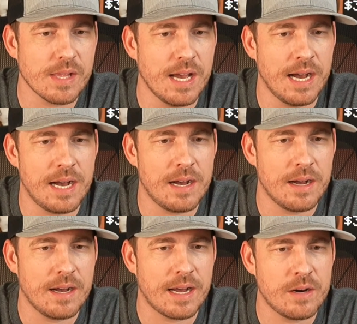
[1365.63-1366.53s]

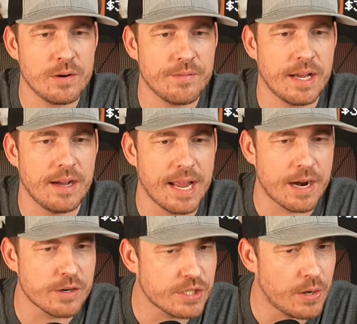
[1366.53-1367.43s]

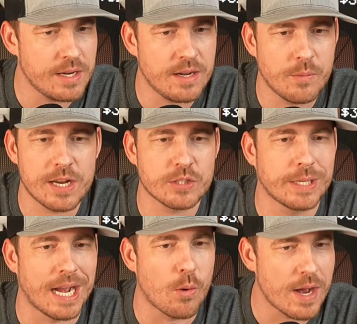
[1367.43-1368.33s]
Arizona. What else
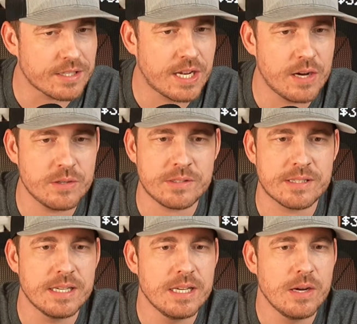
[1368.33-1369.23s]
we got? West
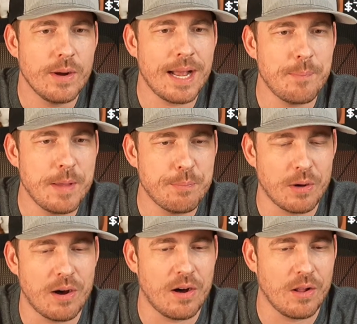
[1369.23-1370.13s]
Coast. We got people
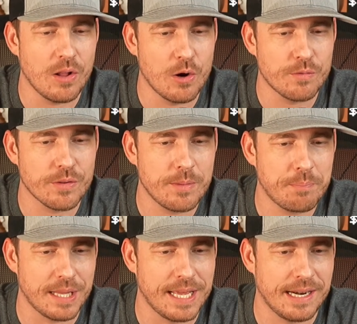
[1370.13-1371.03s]
all over the
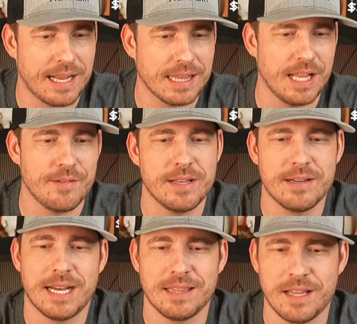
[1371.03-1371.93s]
planet. I love
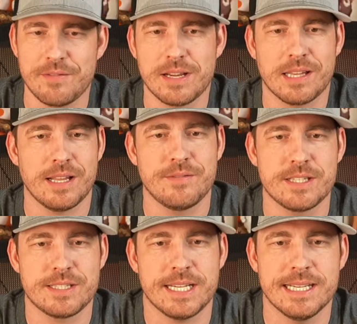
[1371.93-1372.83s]
it. I love it. I love
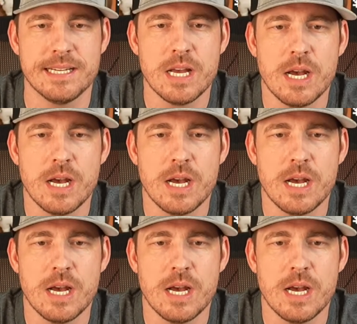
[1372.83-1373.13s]
to see it.